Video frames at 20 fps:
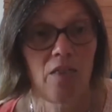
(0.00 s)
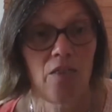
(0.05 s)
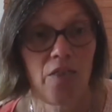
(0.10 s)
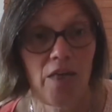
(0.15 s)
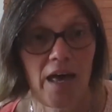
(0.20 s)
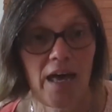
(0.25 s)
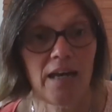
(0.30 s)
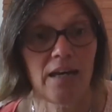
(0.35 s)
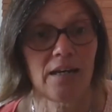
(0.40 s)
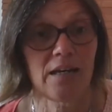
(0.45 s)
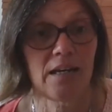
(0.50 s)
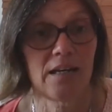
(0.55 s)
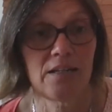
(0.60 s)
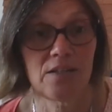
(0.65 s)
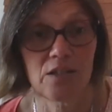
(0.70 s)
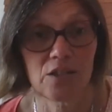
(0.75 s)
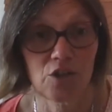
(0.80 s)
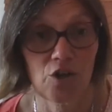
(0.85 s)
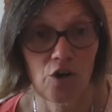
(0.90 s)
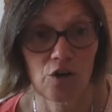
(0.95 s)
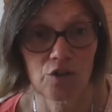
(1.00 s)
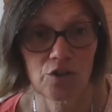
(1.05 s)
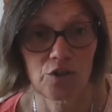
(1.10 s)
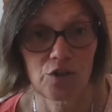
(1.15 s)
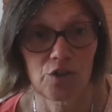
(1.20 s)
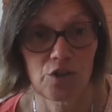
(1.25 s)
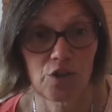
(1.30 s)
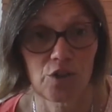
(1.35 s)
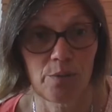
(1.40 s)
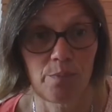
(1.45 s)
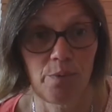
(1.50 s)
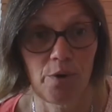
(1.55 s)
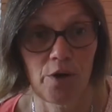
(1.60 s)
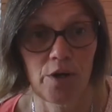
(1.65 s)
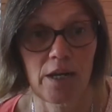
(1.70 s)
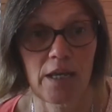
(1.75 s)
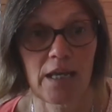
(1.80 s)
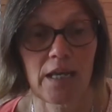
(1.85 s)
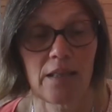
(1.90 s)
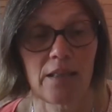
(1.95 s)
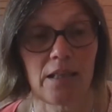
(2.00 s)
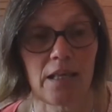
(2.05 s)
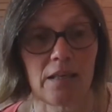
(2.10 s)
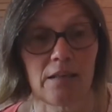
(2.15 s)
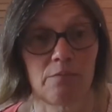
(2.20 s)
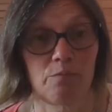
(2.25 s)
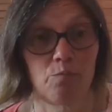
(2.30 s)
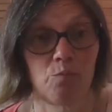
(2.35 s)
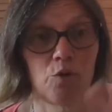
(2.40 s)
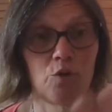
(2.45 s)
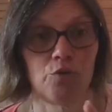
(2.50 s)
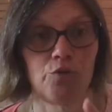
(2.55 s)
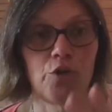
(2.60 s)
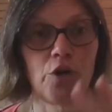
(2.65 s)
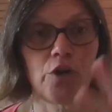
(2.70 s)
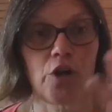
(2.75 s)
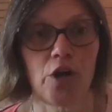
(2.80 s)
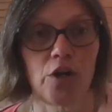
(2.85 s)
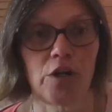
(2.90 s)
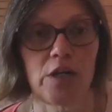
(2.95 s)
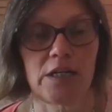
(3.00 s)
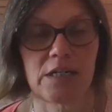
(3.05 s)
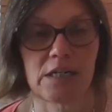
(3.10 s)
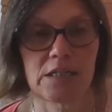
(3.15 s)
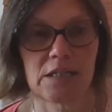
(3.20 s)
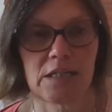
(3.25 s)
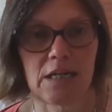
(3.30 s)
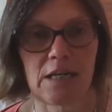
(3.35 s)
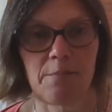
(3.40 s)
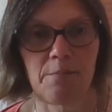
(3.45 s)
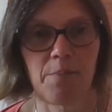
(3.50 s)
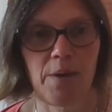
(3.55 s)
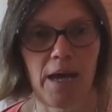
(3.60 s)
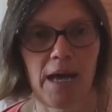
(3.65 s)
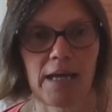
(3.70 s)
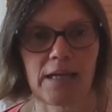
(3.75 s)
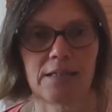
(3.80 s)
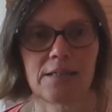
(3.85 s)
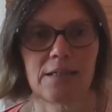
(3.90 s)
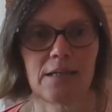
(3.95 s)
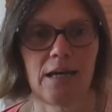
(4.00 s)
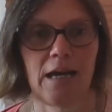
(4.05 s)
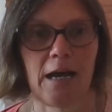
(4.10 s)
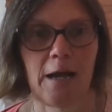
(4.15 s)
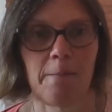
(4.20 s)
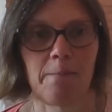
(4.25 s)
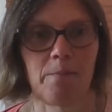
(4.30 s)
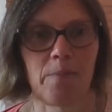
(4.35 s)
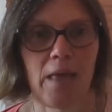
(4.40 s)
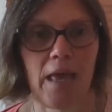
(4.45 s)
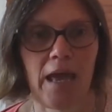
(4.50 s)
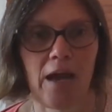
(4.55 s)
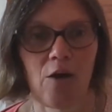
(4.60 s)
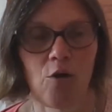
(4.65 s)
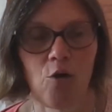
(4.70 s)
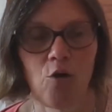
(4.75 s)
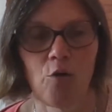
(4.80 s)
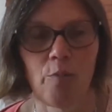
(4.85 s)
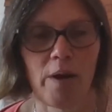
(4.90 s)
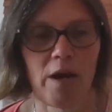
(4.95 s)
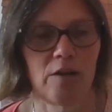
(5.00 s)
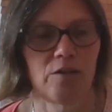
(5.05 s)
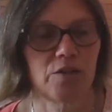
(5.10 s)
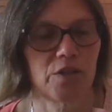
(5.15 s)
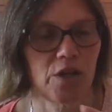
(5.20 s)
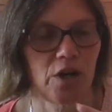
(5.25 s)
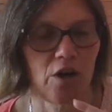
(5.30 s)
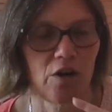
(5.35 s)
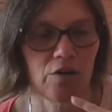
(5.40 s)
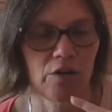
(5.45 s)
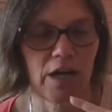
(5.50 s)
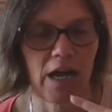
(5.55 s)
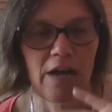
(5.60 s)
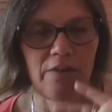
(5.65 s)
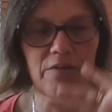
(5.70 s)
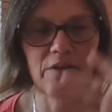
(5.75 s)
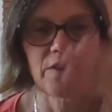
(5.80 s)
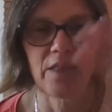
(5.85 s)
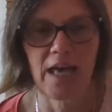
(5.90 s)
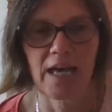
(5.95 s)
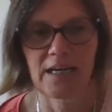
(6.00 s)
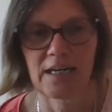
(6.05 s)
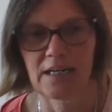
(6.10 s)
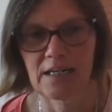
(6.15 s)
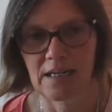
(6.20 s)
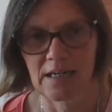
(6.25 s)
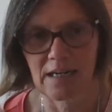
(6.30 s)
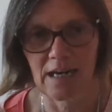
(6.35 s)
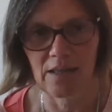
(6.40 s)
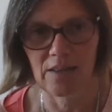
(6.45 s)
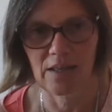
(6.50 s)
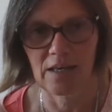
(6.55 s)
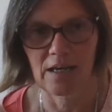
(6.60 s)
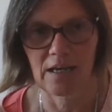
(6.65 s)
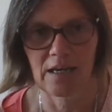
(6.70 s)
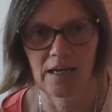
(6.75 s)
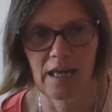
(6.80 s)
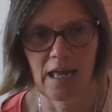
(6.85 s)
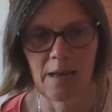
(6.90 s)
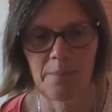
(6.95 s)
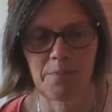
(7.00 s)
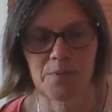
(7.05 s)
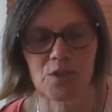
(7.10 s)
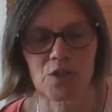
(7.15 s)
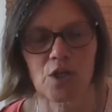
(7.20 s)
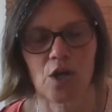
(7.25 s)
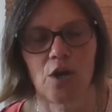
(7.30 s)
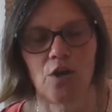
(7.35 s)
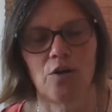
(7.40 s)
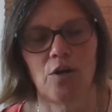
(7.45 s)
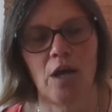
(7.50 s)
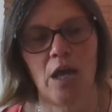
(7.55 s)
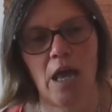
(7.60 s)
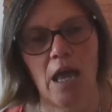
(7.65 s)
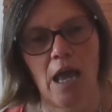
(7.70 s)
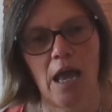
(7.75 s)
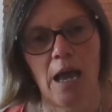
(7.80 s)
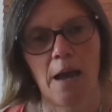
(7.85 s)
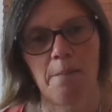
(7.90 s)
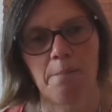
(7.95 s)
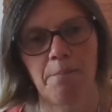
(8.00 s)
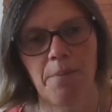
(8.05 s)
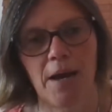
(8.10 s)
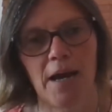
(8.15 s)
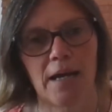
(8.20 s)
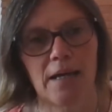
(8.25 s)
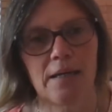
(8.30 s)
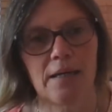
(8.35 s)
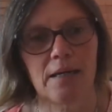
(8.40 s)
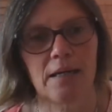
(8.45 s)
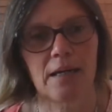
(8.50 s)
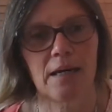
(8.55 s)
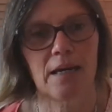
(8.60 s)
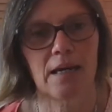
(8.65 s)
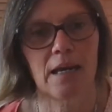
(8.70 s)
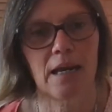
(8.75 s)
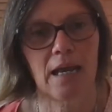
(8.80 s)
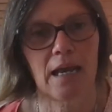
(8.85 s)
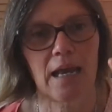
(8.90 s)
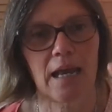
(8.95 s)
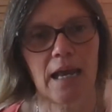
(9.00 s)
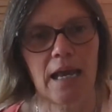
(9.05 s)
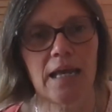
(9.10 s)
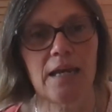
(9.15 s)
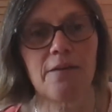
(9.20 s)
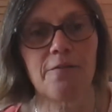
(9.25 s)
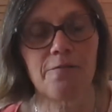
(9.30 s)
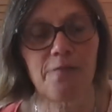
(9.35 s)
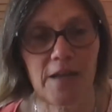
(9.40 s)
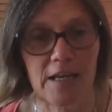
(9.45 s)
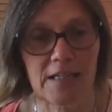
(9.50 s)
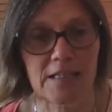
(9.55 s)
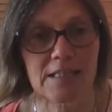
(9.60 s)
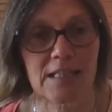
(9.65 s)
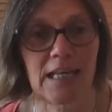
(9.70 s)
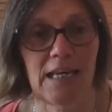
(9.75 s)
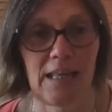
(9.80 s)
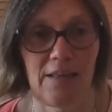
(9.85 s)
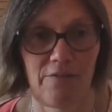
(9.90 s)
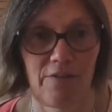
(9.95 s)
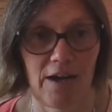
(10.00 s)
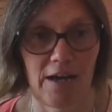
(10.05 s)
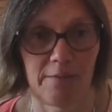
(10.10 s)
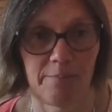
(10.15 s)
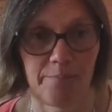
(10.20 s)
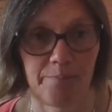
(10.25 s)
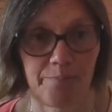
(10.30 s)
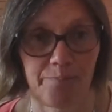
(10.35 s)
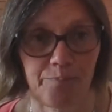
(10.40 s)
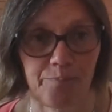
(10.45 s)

that is a toxin to the body. Well, not only does it impact our hormones, and I'll cover that in another episode, but it affects the liver.